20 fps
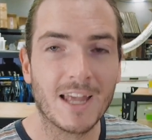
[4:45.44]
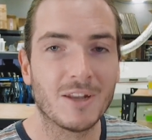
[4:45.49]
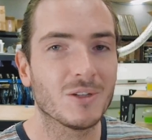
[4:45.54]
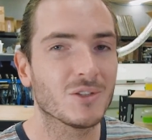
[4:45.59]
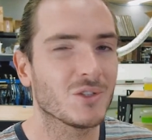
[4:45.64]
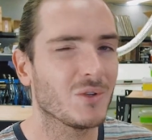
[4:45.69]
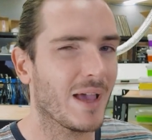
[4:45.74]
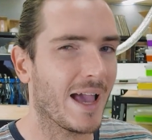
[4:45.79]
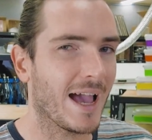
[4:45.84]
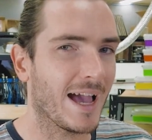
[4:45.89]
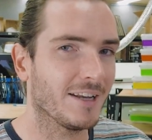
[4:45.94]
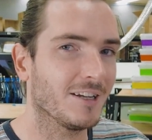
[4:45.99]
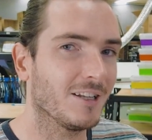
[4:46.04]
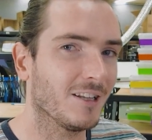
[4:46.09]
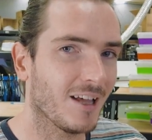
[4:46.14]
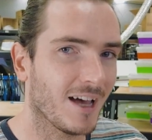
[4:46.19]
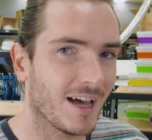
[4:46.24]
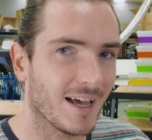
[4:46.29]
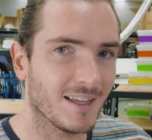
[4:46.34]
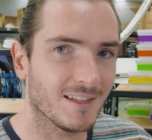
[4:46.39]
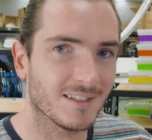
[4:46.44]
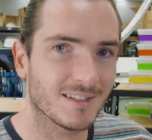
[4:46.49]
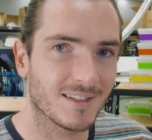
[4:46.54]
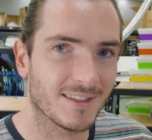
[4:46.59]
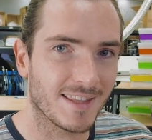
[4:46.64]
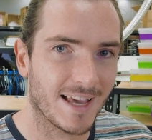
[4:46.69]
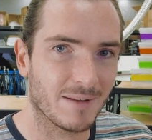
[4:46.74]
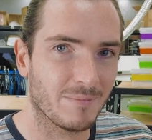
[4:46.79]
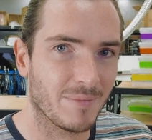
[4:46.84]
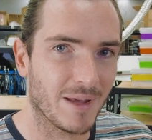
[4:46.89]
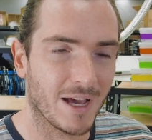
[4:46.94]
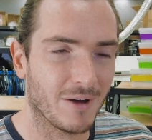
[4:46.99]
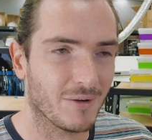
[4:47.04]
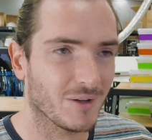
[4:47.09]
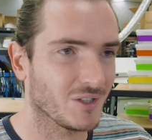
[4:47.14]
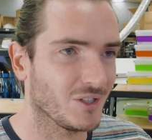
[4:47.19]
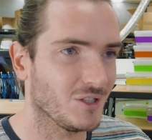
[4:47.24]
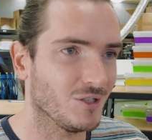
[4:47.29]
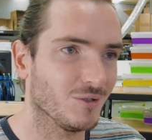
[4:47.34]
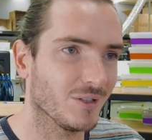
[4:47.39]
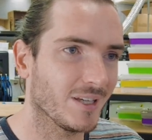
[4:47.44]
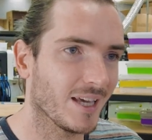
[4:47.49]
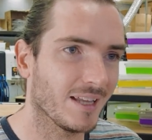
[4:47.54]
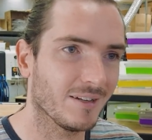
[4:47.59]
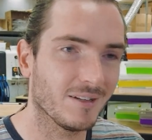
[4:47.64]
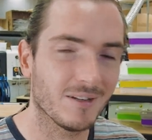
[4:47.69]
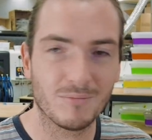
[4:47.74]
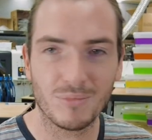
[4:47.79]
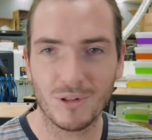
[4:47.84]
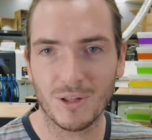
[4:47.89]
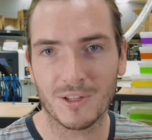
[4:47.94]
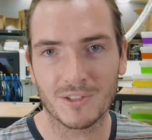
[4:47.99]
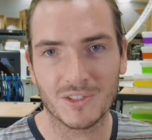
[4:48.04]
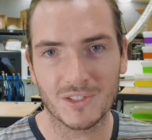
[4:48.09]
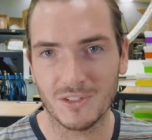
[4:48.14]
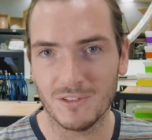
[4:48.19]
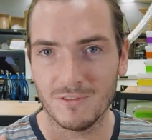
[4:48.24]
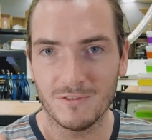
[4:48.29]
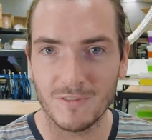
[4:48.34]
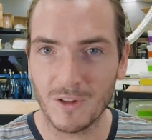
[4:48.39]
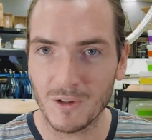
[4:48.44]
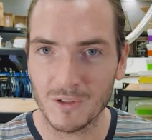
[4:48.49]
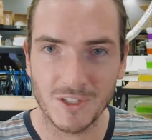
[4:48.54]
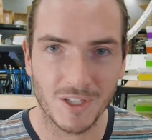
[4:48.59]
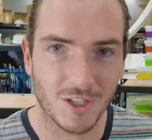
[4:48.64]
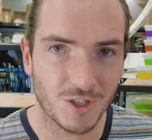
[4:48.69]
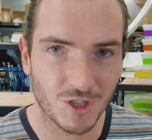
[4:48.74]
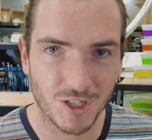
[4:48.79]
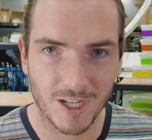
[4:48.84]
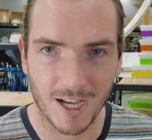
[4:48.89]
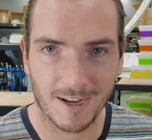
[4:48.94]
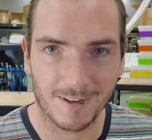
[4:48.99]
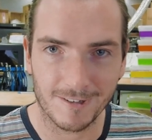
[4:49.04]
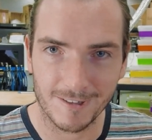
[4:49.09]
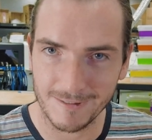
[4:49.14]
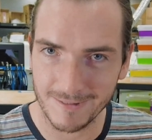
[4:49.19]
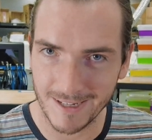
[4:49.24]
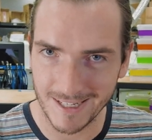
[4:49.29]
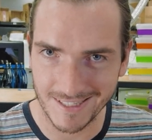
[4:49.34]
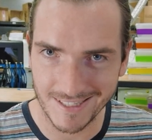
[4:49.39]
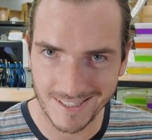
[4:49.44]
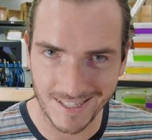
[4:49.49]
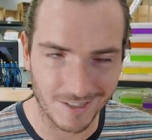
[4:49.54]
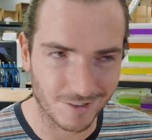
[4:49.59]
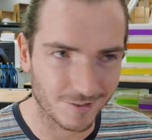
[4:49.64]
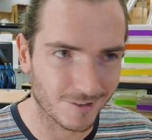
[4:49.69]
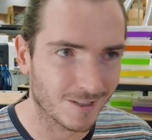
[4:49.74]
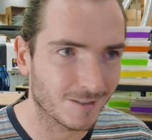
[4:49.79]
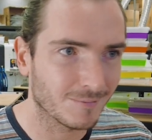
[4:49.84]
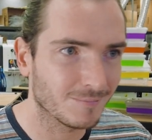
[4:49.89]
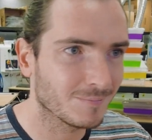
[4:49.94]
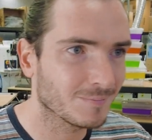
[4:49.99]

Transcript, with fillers: and also analyze that power, so you'll get plots of voltage, current, etc.